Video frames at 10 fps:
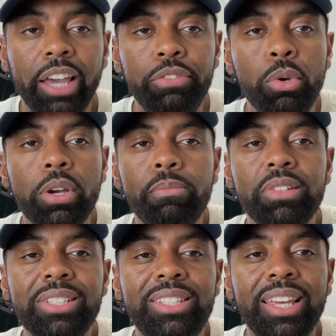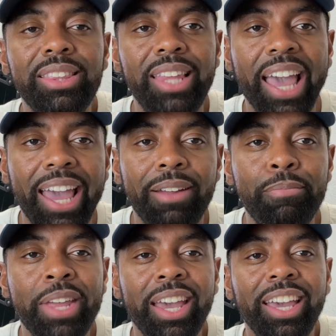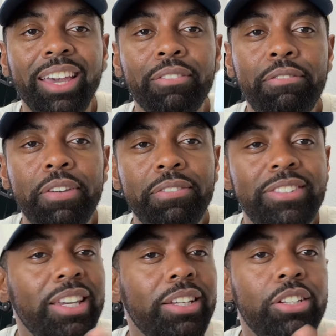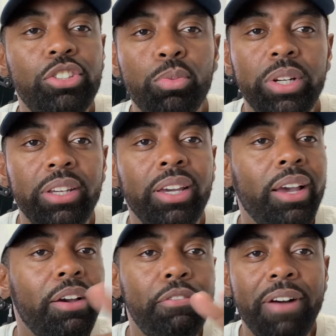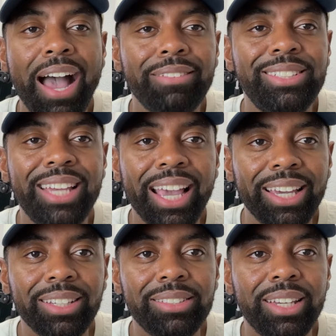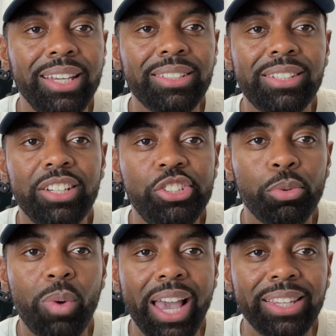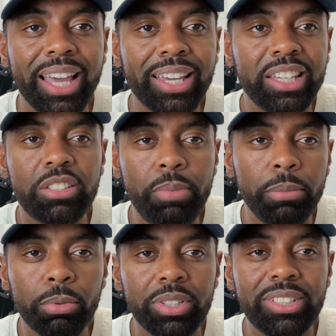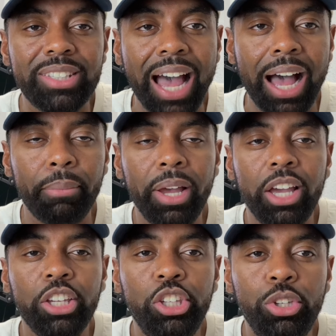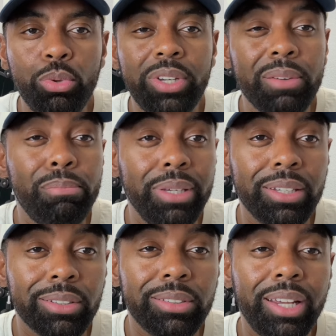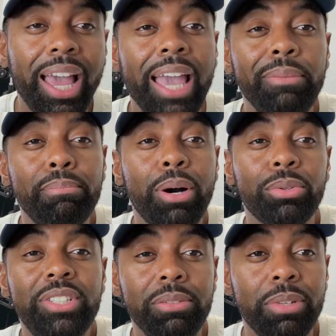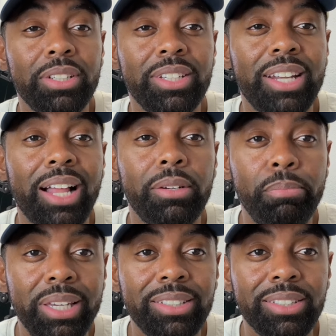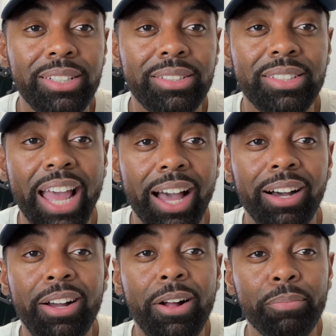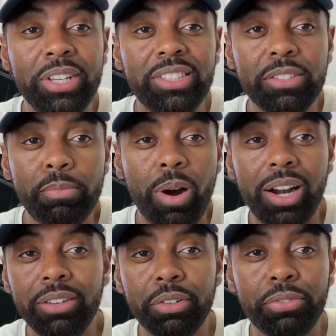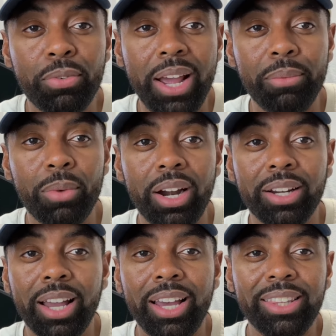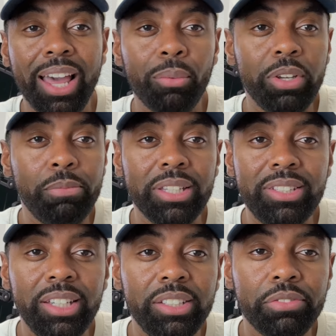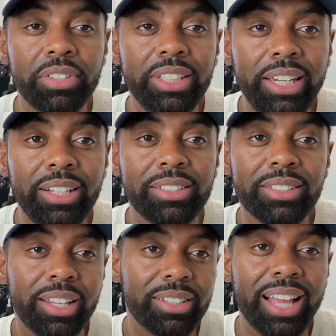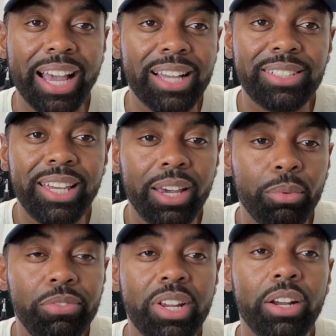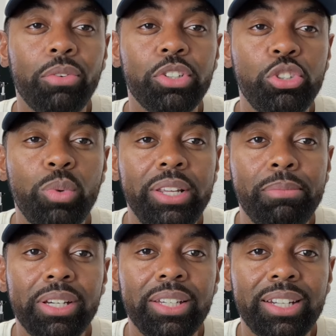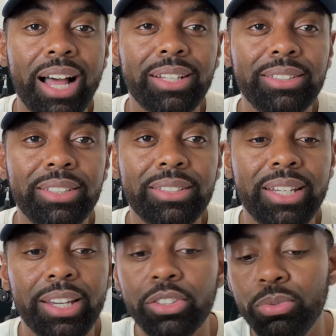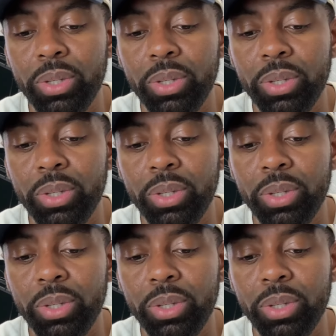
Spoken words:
If you can present that in 15 to 25 seconds in such a way that gets people to stop, you can build a multi-million dollar business. Now, this is part of a framework that we've been teaching for years. Like I said, we've done over $20 million in sales.